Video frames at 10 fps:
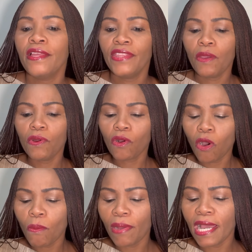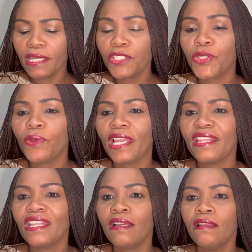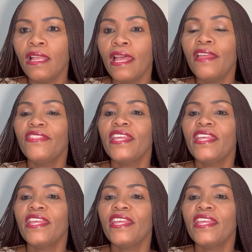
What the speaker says: they will compile it together and